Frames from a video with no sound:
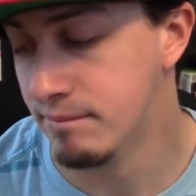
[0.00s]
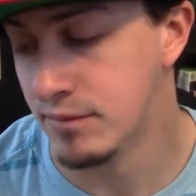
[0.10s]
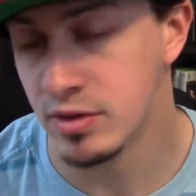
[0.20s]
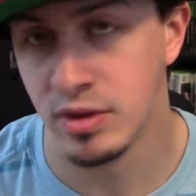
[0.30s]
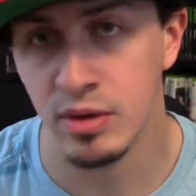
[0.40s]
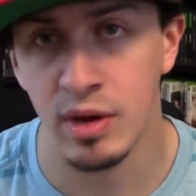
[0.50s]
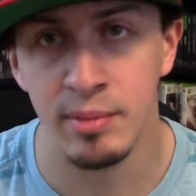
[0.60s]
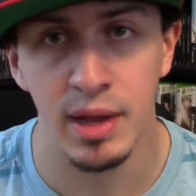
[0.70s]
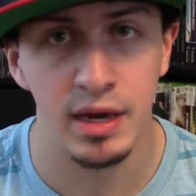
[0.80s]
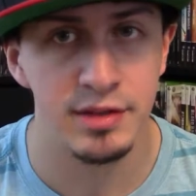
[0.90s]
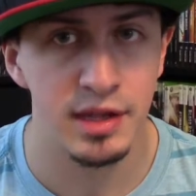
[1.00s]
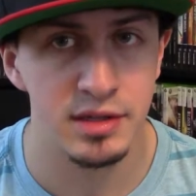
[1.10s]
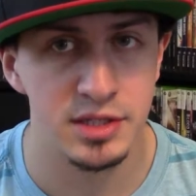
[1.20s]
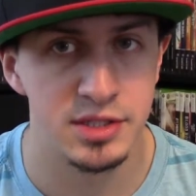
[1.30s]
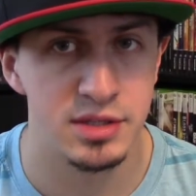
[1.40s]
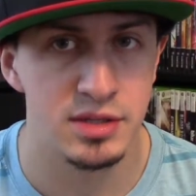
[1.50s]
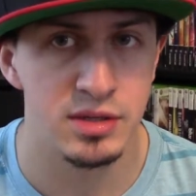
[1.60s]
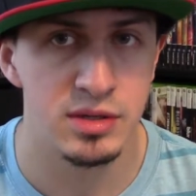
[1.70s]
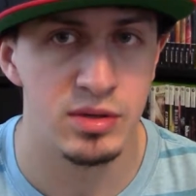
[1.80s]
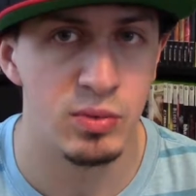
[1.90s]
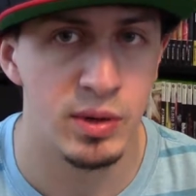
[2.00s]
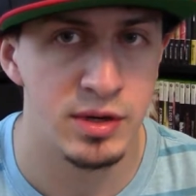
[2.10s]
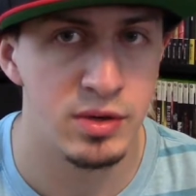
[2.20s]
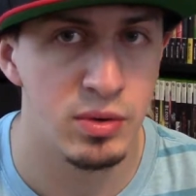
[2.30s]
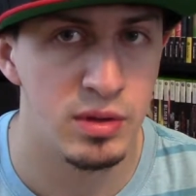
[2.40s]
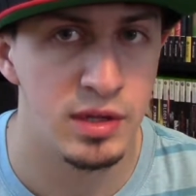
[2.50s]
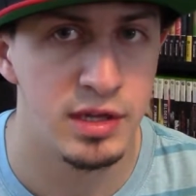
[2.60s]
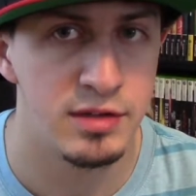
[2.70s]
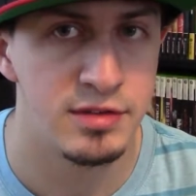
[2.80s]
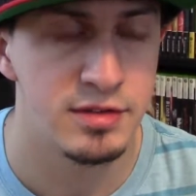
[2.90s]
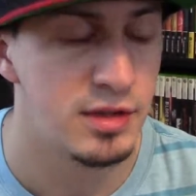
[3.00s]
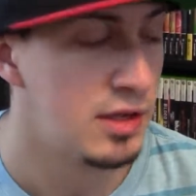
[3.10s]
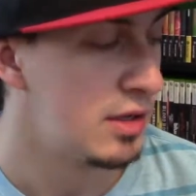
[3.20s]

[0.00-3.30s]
So I'm not exactly sure what our total is.